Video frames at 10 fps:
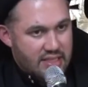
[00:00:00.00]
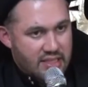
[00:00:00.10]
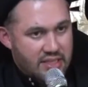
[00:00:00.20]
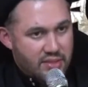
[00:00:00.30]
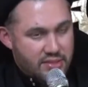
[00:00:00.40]

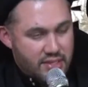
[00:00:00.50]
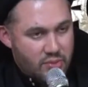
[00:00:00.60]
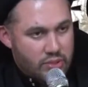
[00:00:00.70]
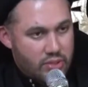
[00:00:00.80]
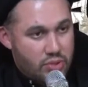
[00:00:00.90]
They say
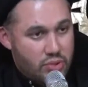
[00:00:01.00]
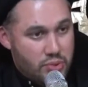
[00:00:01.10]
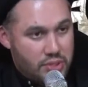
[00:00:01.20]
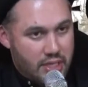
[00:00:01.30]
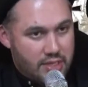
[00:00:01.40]
when the news
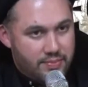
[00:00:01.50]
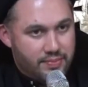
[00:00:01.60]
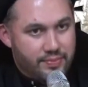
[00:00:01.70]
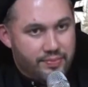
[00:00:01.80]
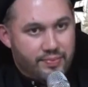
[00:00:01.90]
came
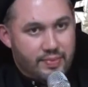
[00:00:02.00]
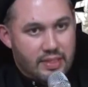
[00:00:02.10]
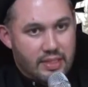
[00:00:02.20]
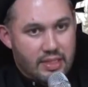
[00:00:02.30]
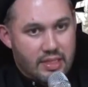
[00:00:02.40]

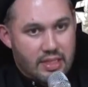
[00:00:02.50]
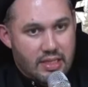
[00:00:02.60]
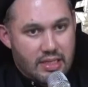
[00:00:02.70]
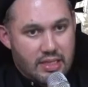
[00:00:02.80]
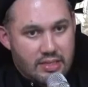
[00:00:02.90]

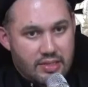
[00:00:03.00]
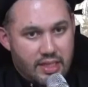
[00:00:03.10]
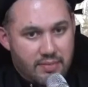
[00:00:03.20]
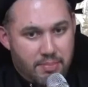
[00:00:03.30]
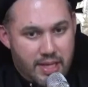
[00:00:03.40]
that
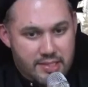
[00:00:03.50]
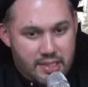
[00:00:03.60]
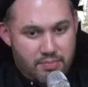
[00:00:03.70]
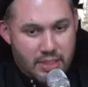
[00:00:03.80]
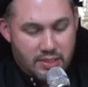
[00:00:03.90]
Abbas had
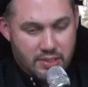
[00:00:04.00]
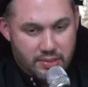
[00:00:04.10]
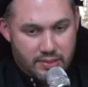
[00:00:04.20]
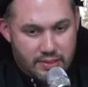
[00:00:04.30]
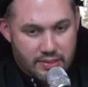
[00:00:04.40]
been killed,
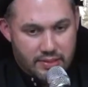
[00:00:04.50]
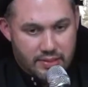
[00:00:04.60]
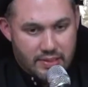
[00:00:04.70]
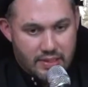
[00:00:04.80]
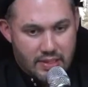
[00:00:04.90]

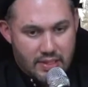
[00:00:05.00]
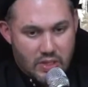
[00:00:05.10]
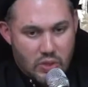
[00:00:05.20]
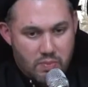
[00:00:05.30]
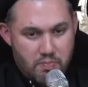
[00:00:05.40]

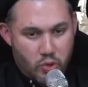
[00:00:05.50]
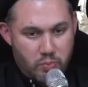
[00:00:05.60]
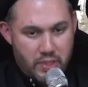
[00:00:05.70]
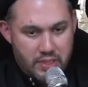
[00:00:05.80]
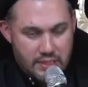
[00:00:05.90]
Ummul
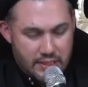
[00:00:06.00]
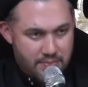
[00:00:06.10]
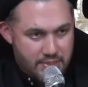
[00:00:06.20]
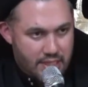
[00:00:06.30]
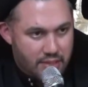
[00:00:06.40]
Banin comes
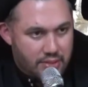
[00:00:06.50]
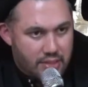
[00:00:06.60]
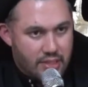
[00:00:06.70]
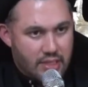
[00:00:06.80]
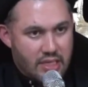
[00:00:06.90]
out.
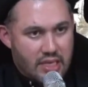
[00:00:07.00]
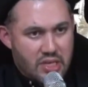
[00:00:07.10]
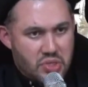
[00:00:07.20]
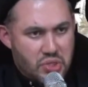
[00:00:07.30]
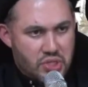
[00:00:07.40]

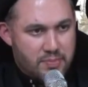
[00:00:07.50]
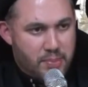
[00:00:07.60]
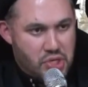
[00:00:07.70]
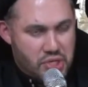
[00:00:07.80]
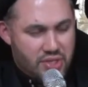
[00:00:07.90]
She says,
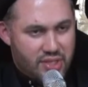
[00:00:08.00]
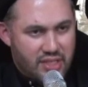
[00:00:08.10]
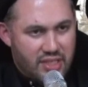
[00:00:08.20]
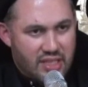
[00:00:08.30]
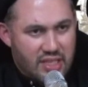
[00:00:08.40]
Bashir,
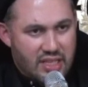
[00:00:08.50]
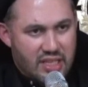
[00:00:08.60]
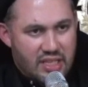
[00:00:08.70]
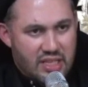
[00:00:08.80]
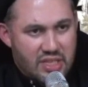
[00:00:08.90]

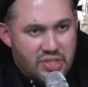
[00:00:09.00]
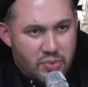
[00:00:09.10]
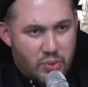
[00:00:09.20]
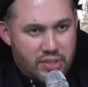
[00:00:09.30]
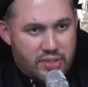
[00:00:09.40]
she
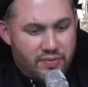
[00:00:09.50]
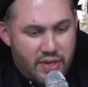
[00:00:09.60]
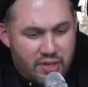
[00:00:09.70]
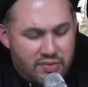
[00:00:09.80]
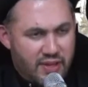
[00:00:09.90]
wanted to
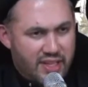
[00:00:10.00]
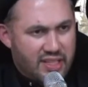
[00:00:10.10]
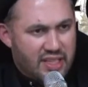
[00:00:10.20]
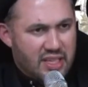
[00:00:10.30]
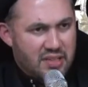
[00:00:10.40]
verify.
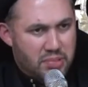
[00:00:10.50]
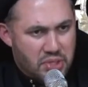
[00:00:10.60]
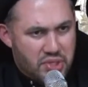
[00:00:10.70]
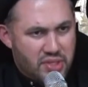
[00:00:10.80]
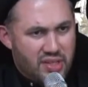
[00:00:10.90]

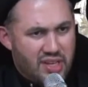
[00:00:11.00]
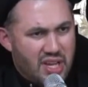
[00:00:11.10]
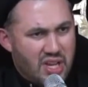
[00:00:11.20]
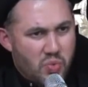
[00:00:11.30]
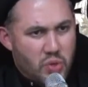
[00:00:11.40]
Bashir,
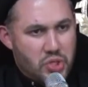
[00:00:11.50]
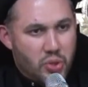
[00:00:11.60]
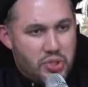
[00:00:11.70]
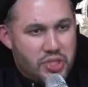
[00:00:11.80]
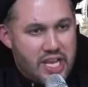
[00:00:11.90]
which
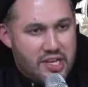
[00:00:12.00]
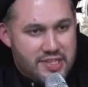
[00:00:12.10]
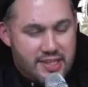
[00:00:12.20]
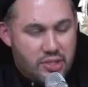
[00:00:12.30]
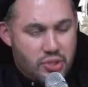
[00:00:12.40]
Hussein is it
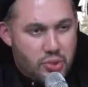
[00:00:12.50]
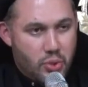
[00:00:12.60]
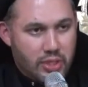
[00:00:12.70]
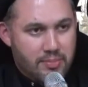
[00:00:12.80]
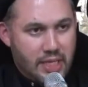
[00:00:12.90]
that you talk
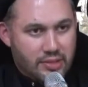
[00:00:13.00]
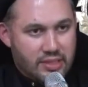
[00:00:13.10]
about?